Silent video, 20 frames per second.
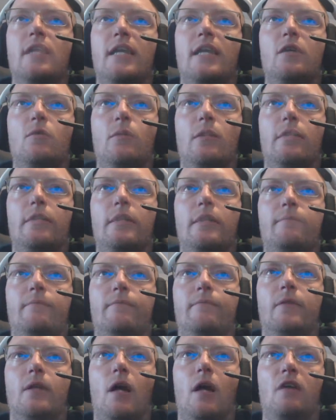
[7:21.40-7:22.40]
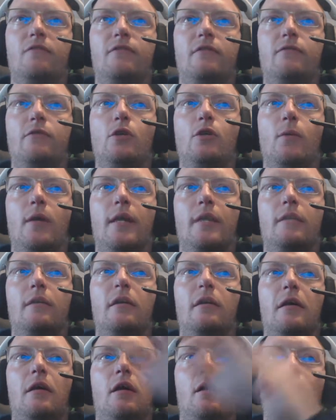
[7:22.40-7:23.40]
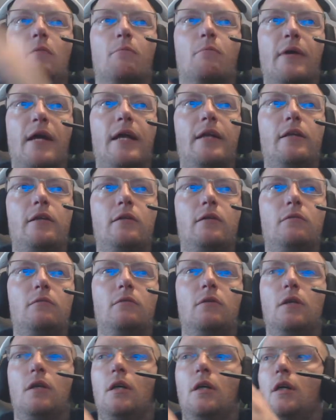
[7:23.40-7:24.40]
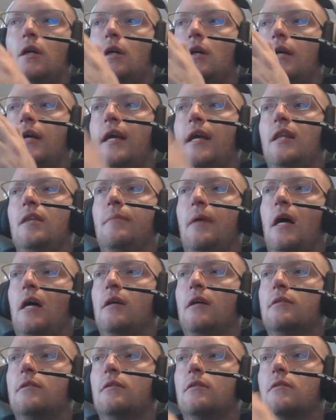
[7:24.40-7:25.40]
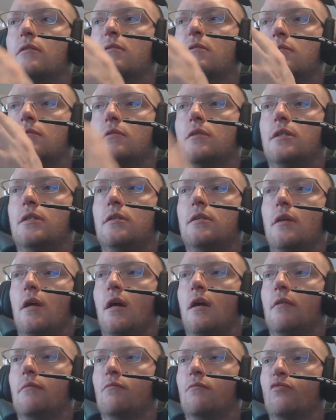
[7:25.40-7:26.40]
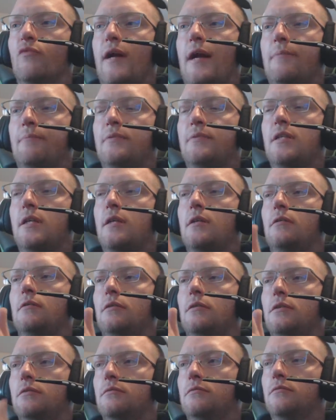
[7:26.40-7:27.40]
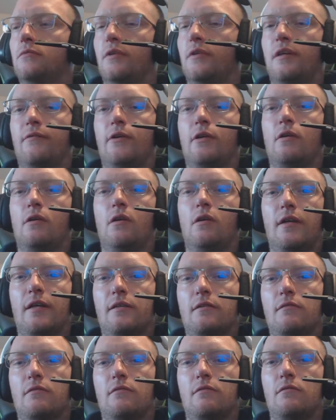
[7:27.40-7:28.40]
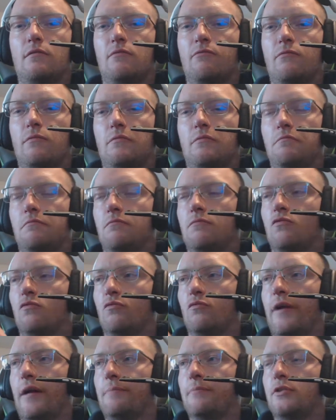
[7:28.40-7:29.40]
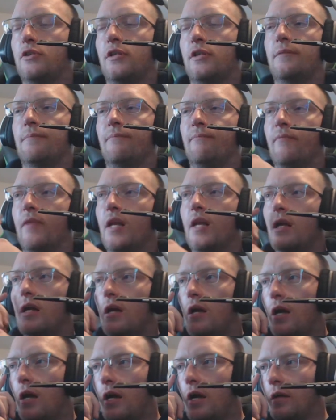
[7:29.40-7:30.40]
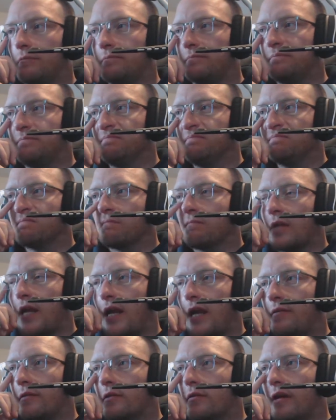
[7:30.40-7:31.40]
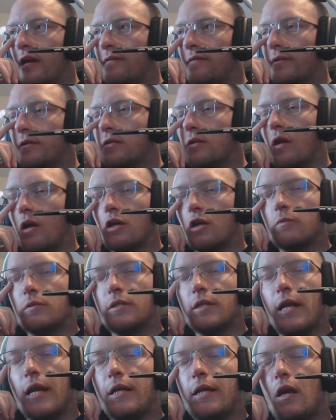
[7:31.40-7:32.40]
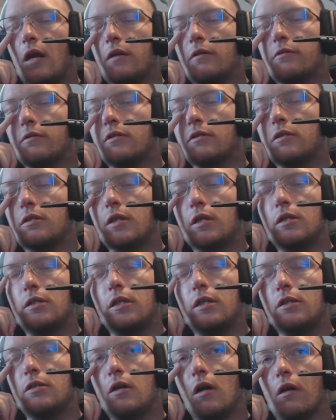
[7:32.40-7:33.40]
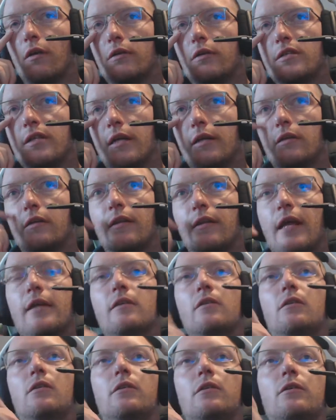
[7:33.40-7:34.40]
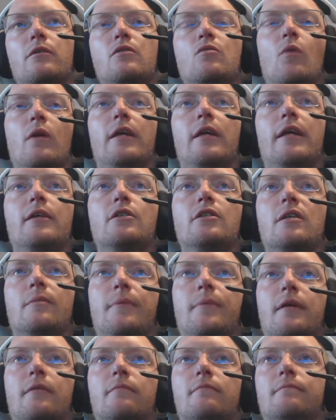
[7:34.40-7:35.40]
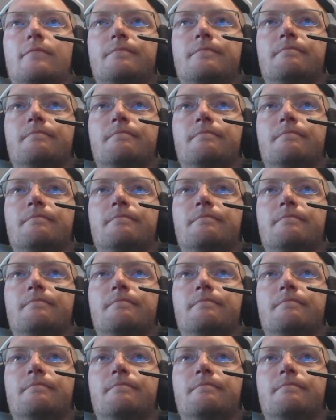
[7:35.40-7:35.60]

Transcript: January, off of Newegg, brand new, in the box, wrap sealed, whatever you call that wrap shit. And the graphics card was $816. That includes 1 day shipping.